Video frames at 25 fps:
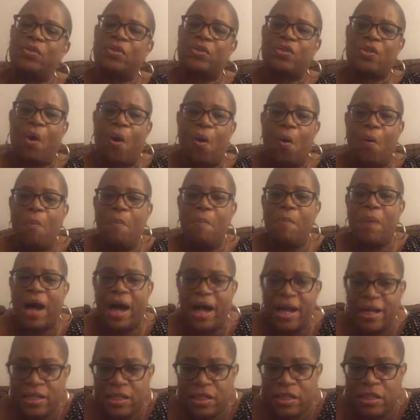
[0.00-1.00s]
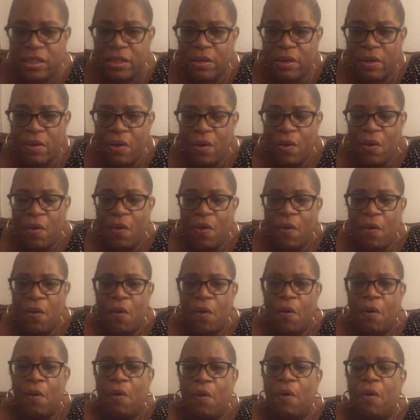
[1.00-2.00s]
so much
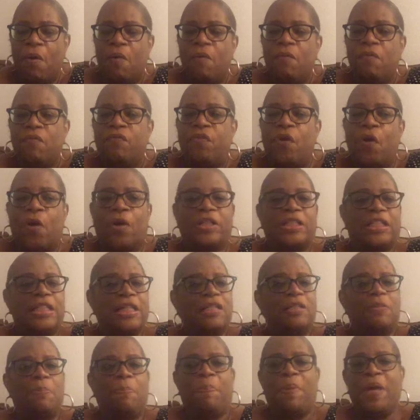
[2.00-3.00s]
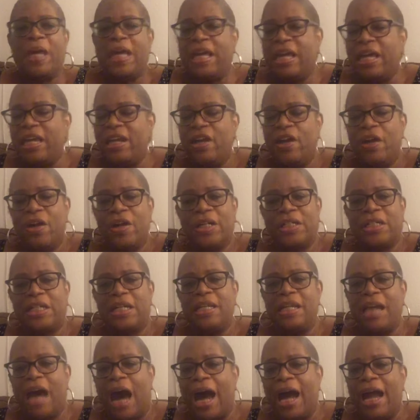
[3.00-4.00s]
for just being here
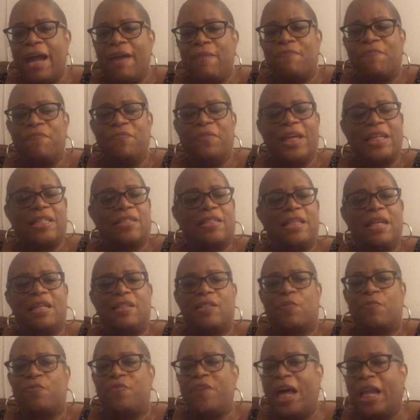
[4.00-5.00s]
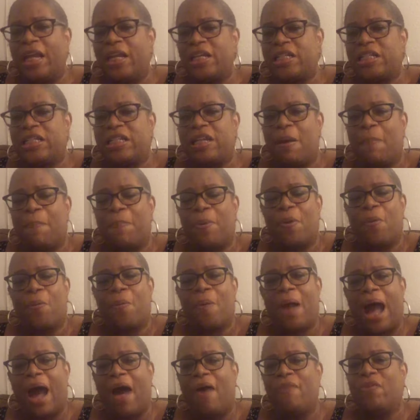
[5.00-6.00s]
tonight. let this fellowship
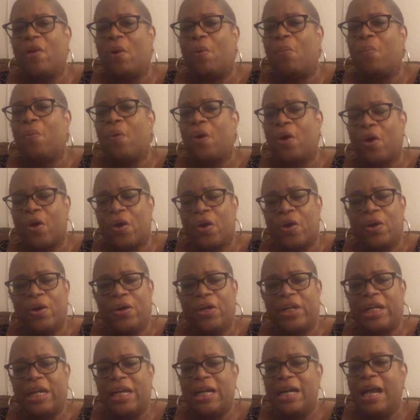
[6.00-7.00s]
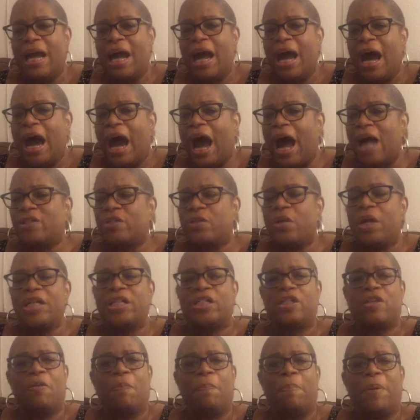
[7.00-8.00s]
around the word. I
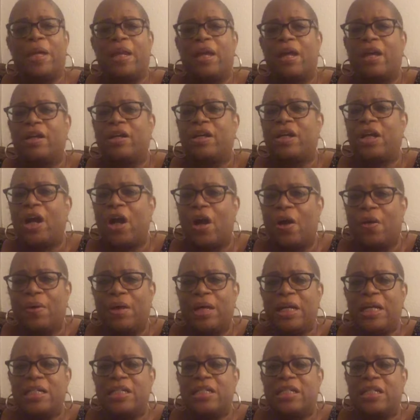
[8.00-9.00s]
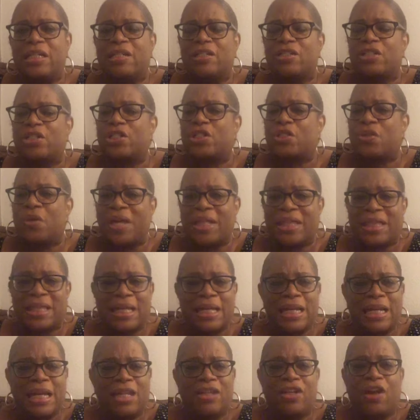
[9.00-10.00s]
trust you've been encouraged and
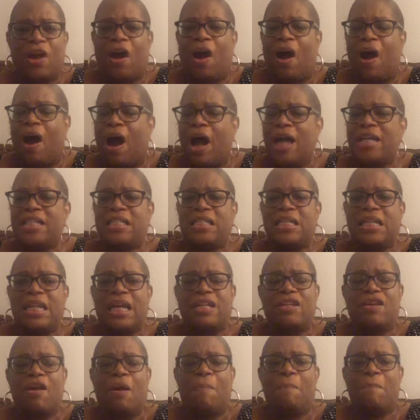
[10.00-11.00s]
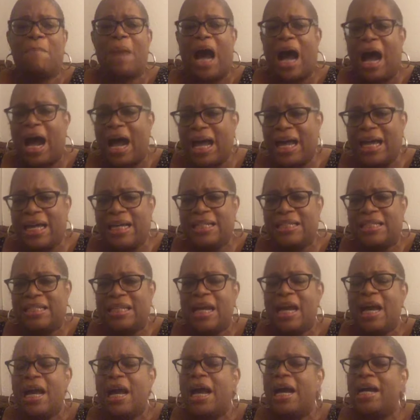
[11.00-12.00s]
strengthened in your hearts and in your minds.
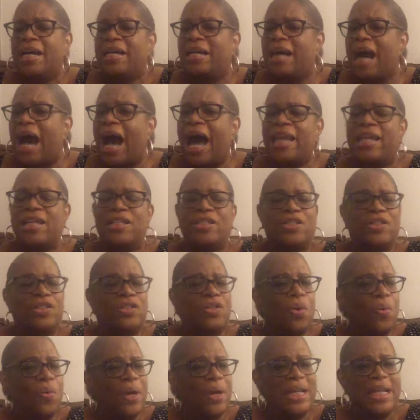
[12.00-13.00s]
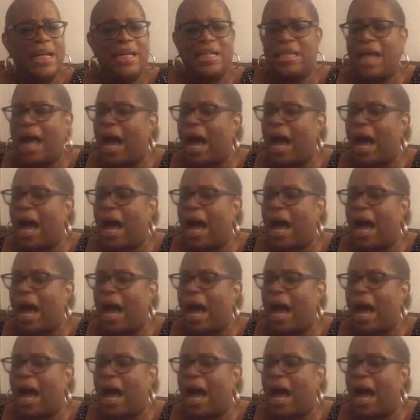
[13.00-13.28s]
God is doing it.